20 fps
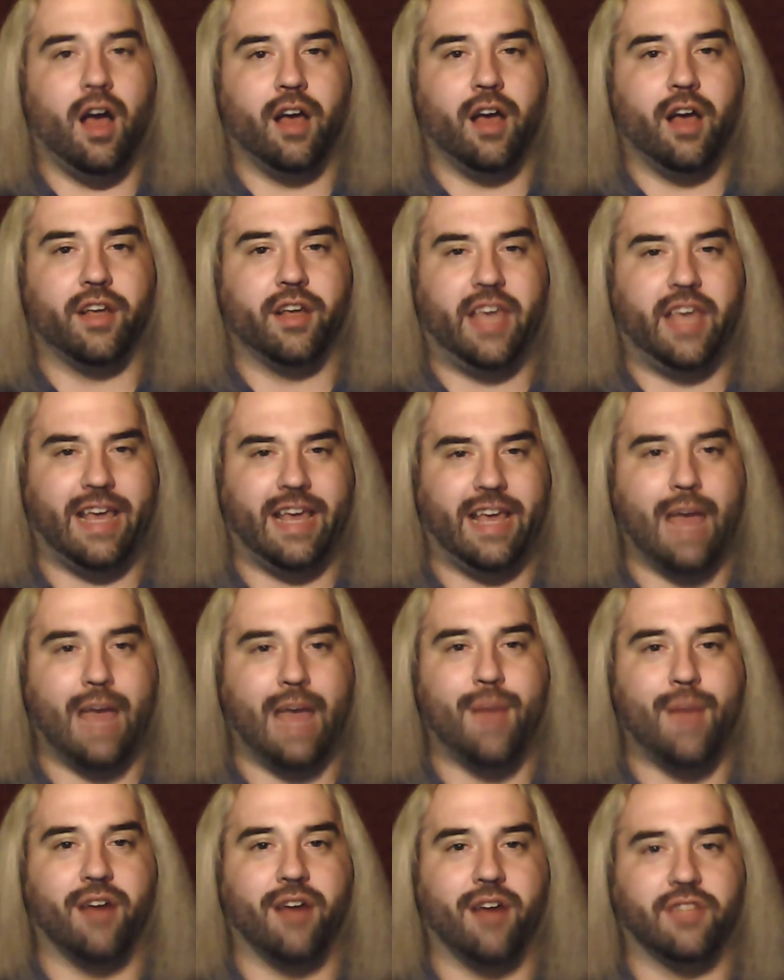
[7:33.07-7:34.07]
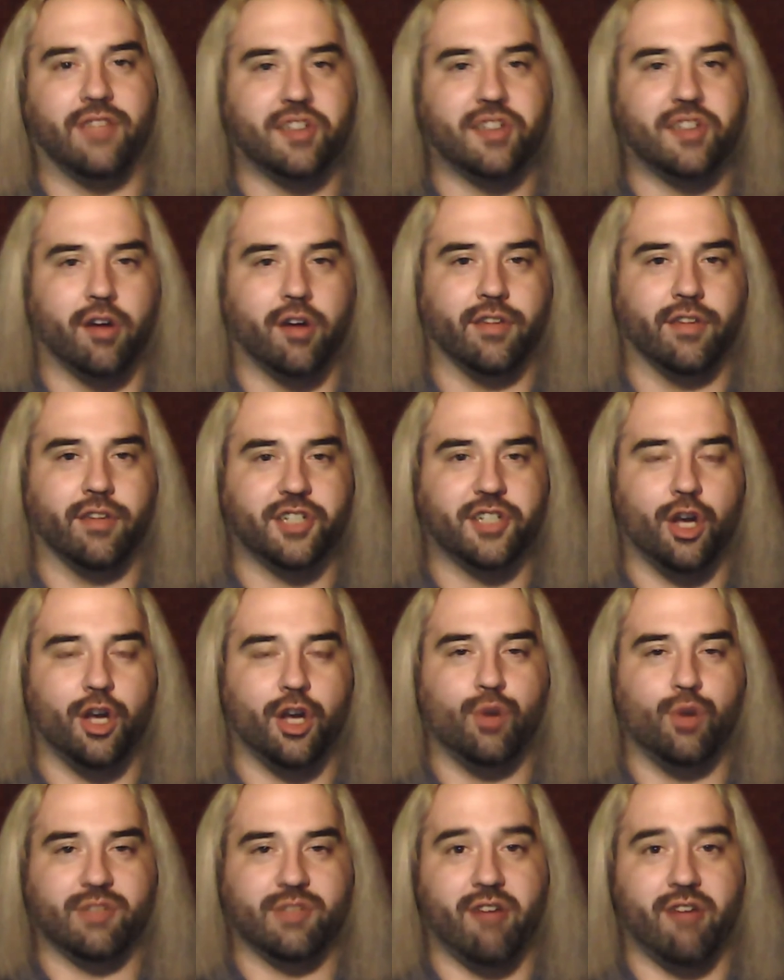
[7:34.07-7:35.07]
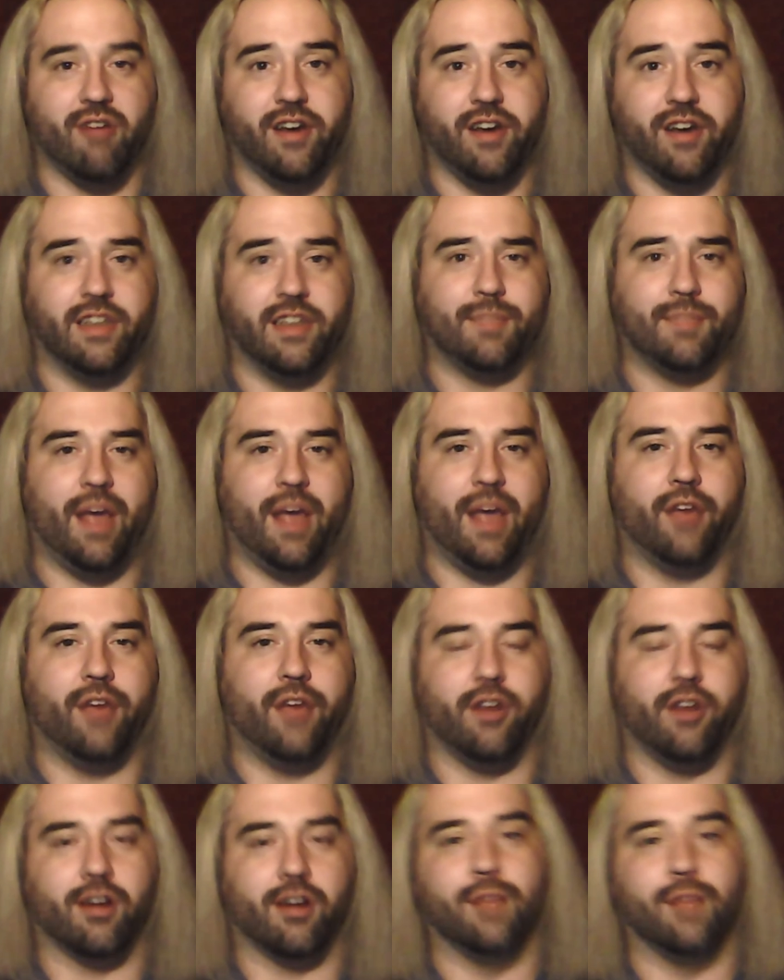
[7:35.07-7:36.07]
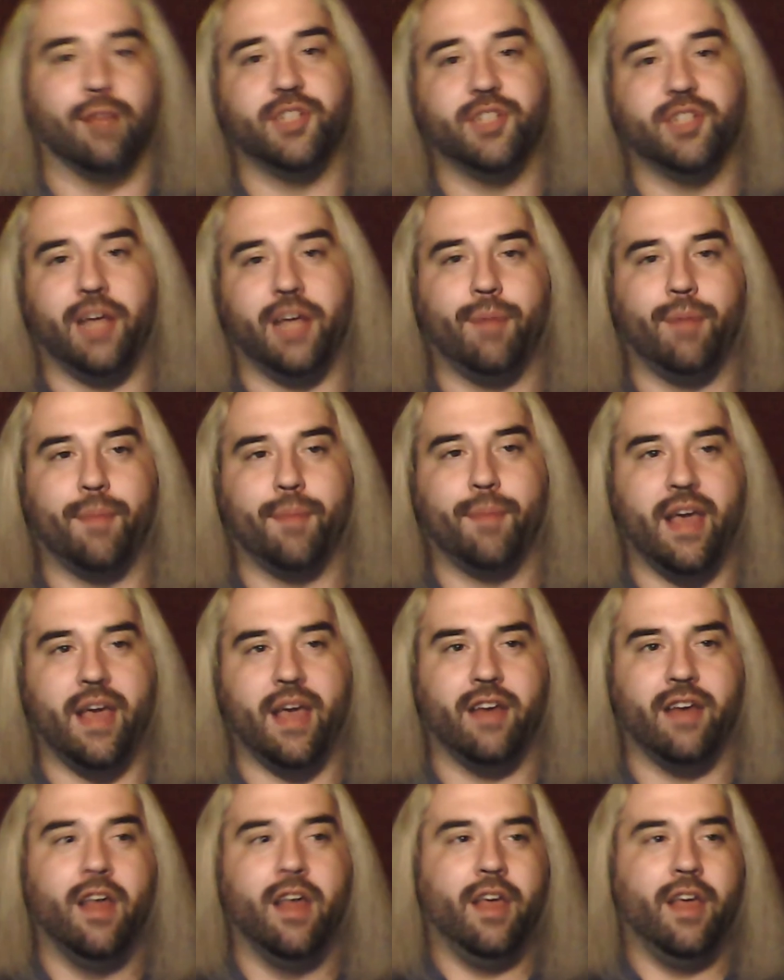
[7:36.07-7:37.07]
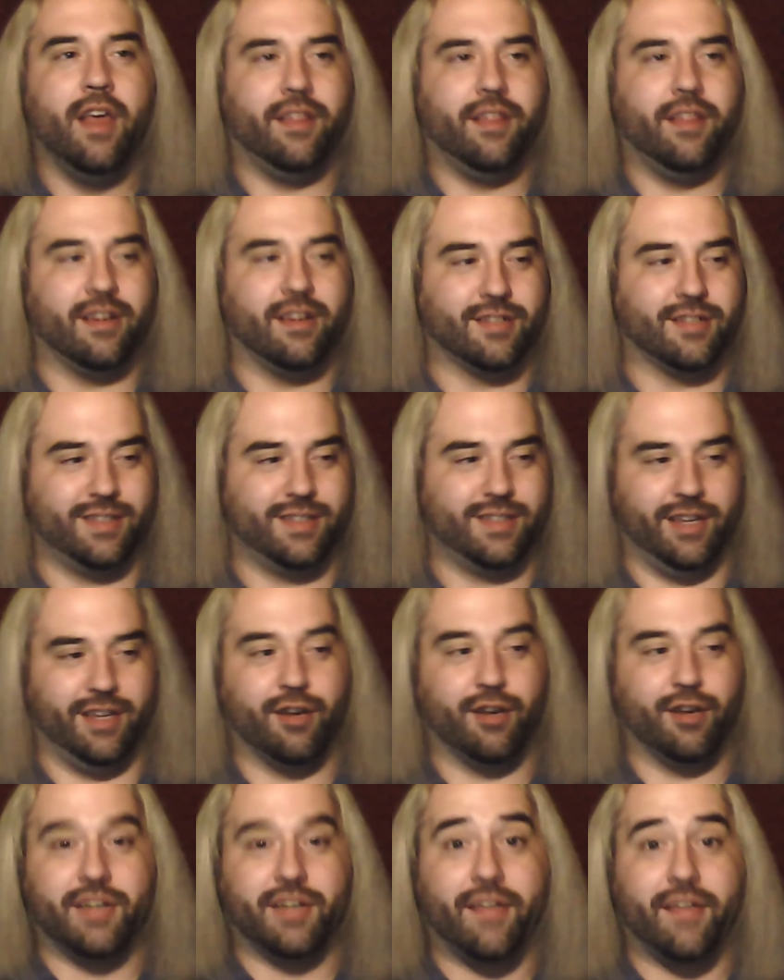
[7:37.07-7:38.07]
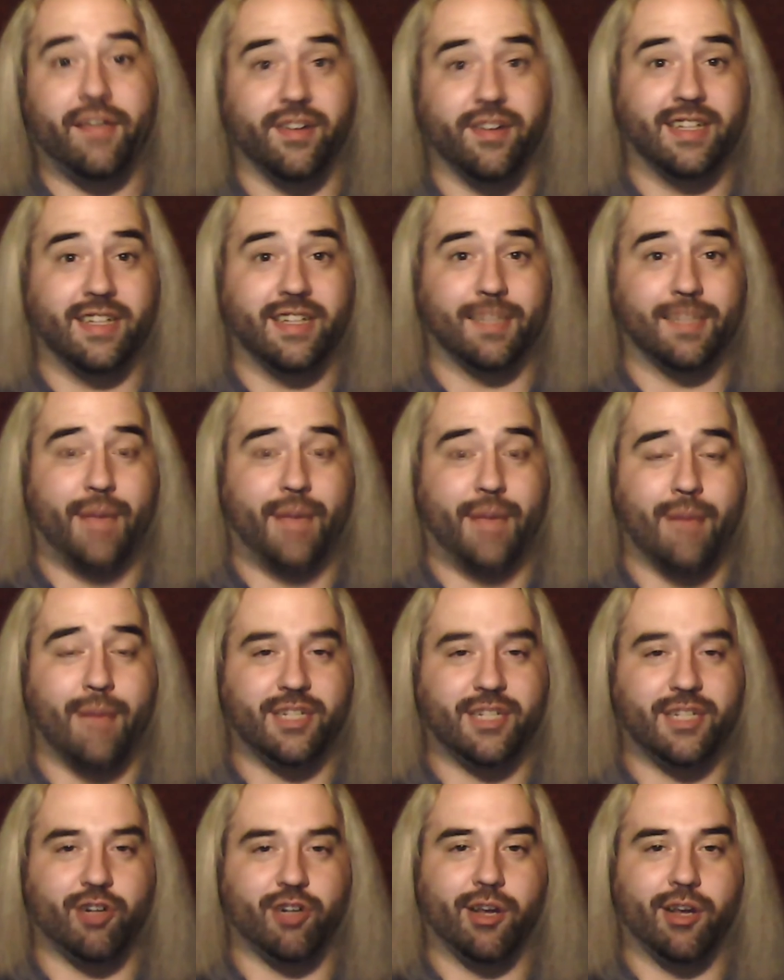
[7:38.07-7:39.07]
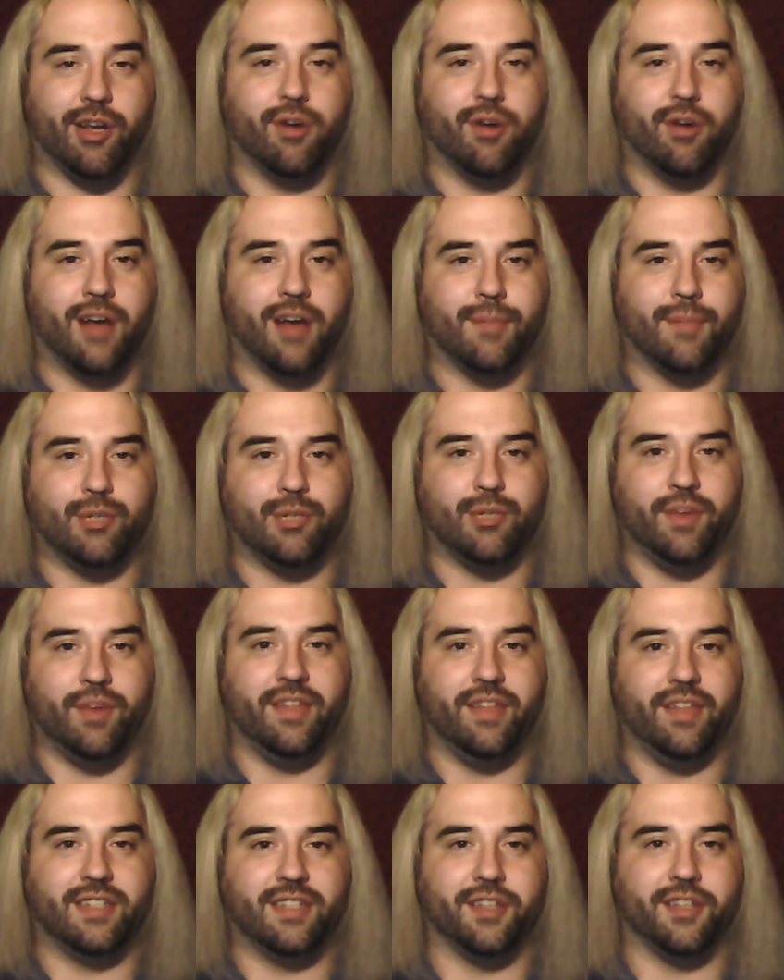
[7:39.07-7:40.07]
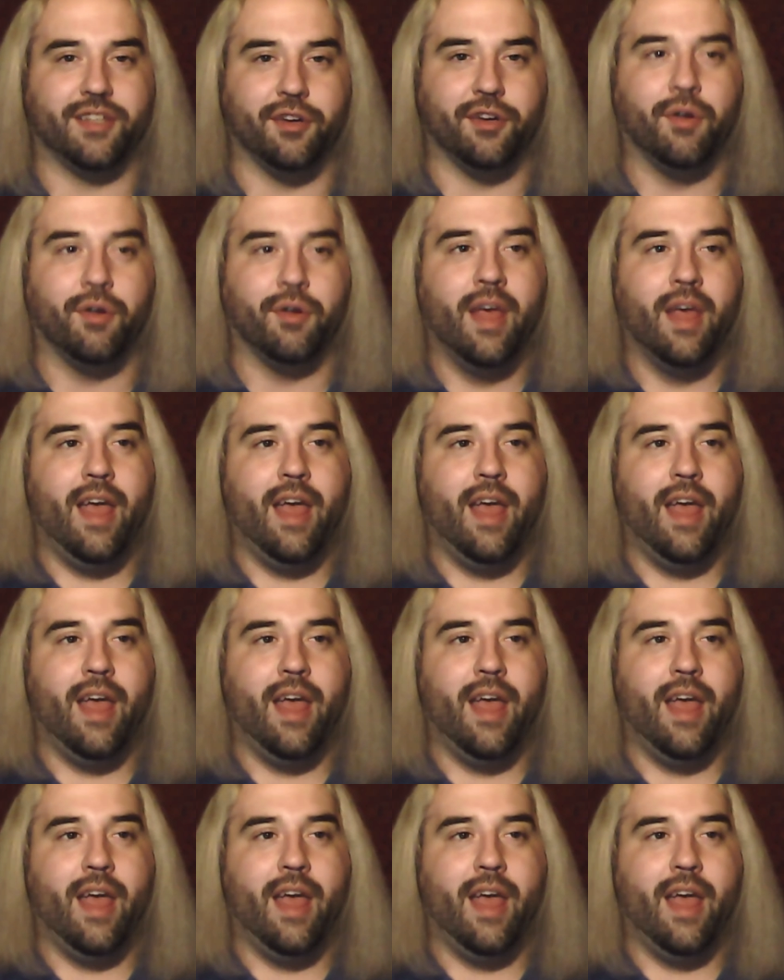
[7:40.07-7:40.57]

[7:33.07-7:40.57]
He came out at the start of the show, was running his mouth. Here comes Shane McMahon. There's, definitely some chemistry going on between these two.